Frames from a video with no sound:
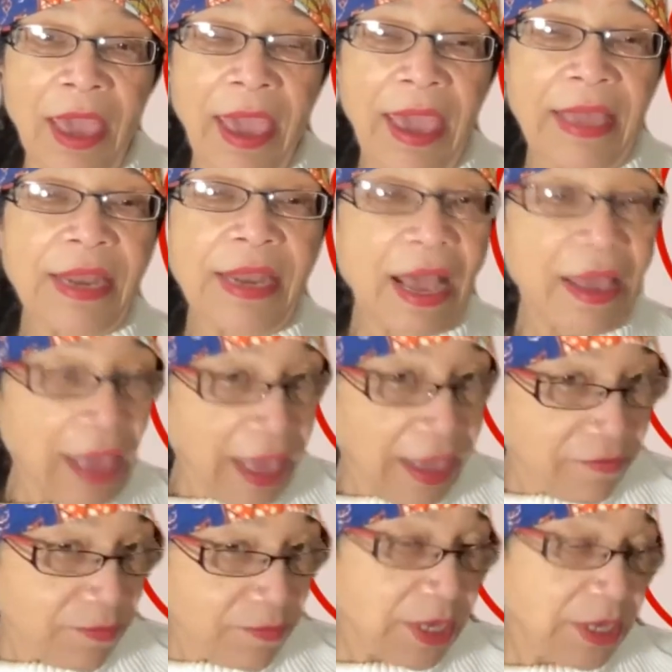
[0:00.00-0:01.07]
And I
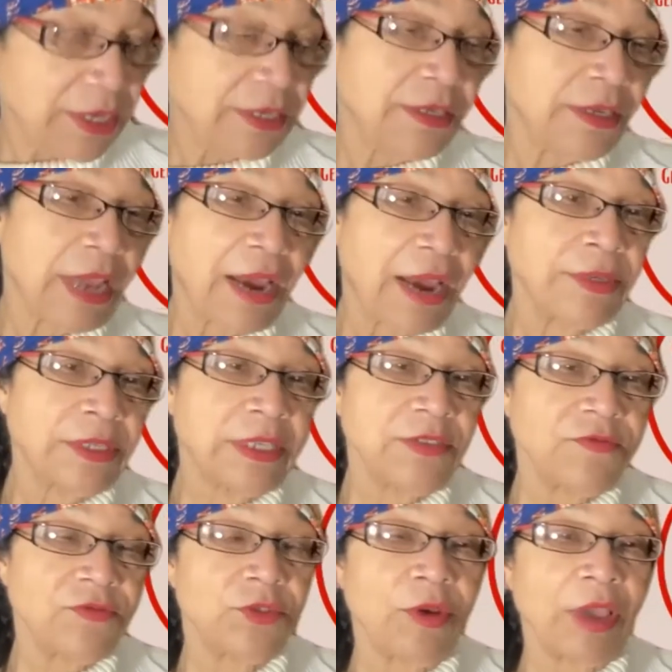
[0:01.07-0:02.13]

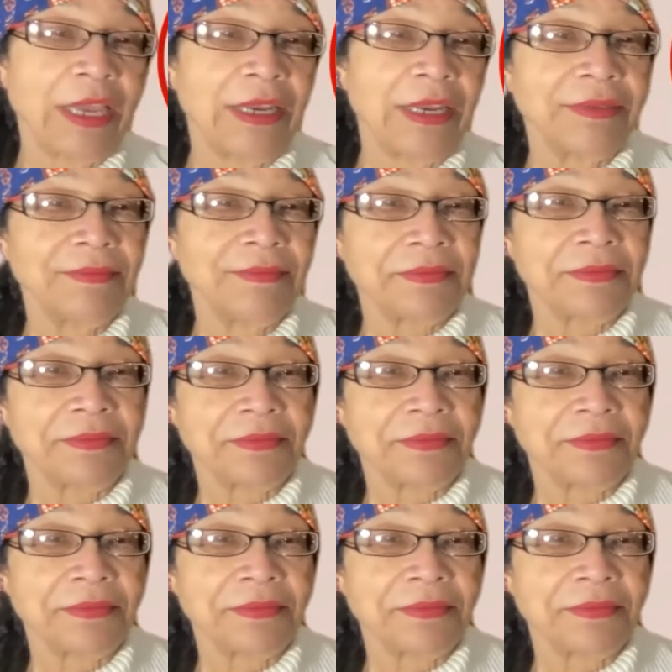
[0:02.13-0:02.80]
received training.